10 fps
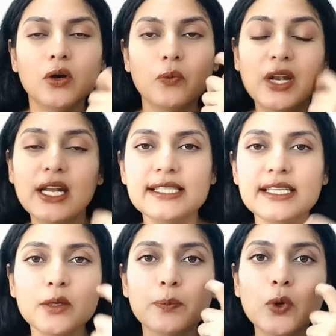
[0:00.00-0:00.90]
when I say
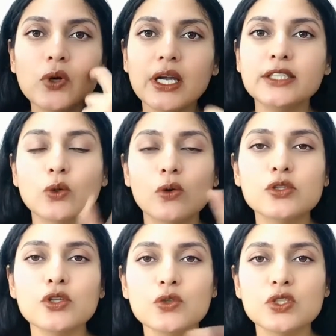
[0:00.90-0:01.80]
a book, it
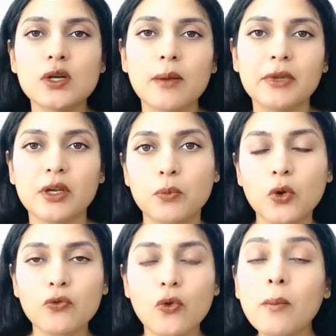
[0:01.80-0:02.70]
also used to come in a book
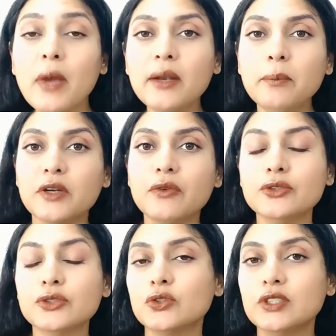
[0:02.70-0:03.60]
format, but we
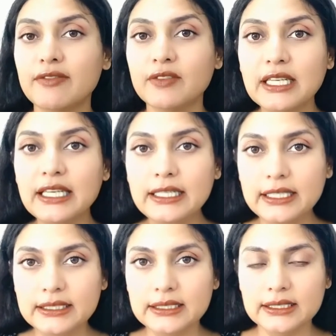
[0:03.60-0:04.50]
used to definitely
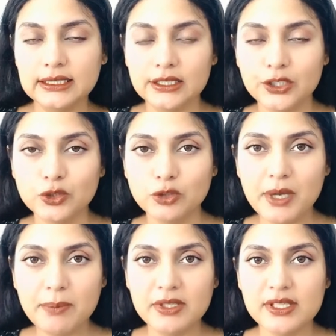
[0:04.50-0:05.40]
read it in the
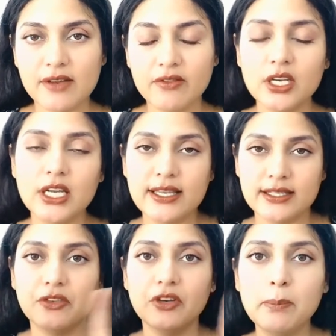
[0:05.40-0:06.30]
newspapers every day as a
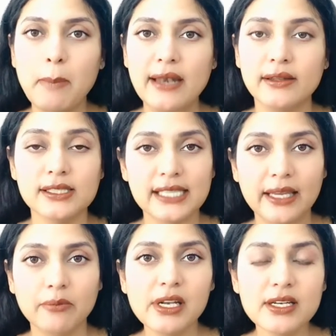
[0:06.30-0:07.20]
three panel
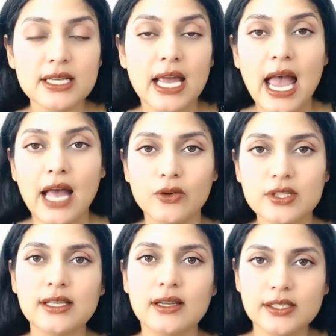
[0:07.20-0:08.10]
segment. And on
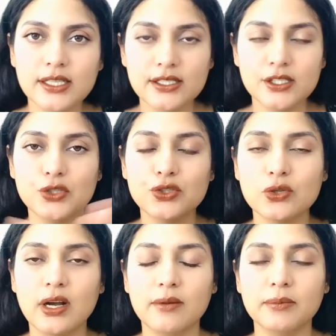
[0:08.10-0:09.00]
Sundays, it used to
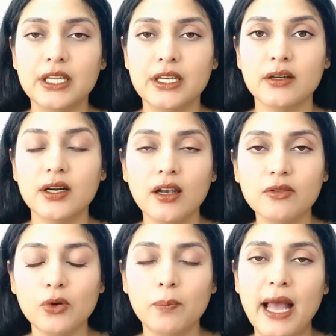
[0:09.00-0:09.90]
come in a
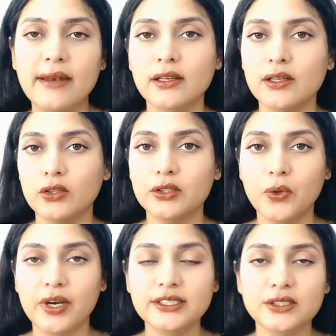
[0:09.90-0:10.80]
colorful panel, on the
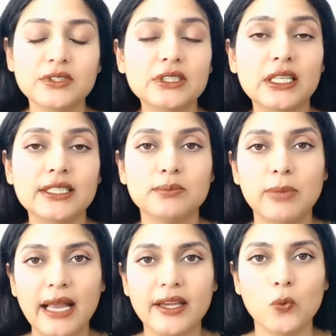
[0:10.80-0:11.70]
rest of the days,
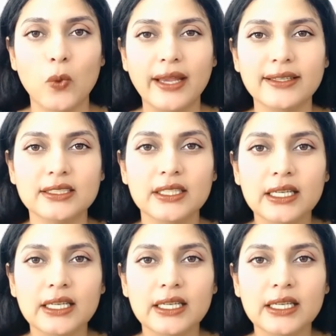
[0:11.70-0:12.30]
black and white.